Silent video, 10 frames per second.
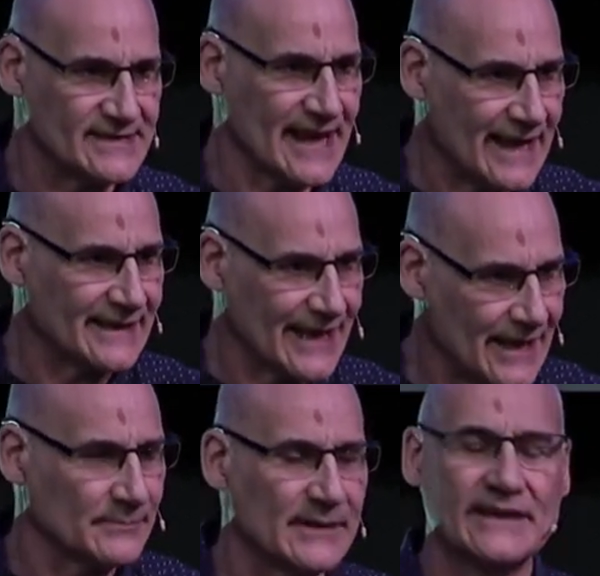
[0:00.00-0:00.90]
I can
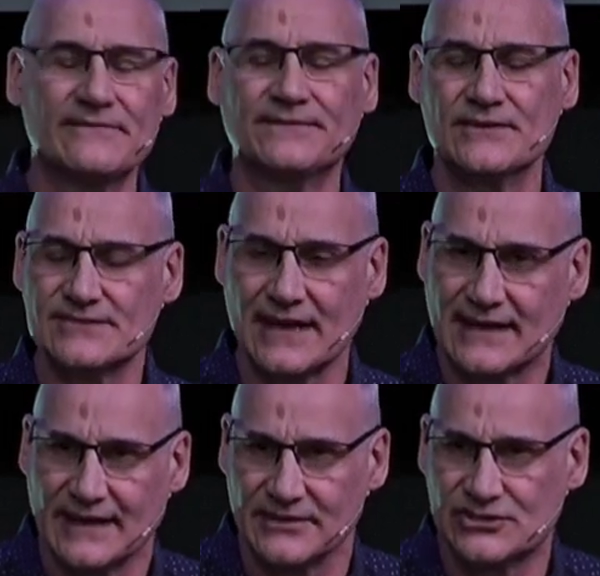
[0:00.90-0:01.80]
be different. I
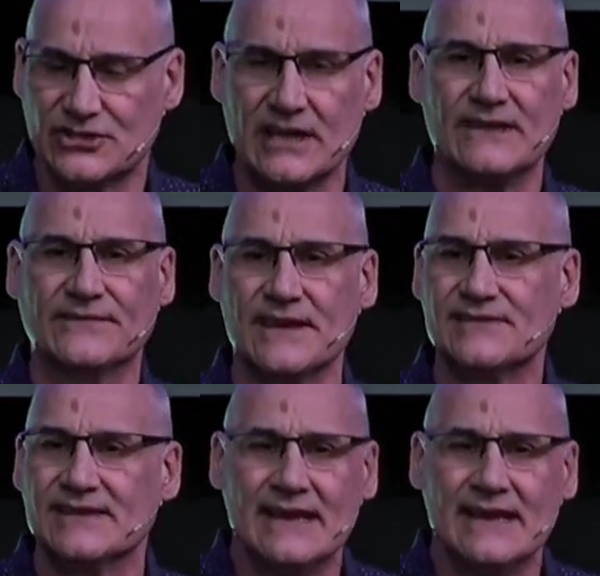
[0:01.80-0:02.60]
can achieve this.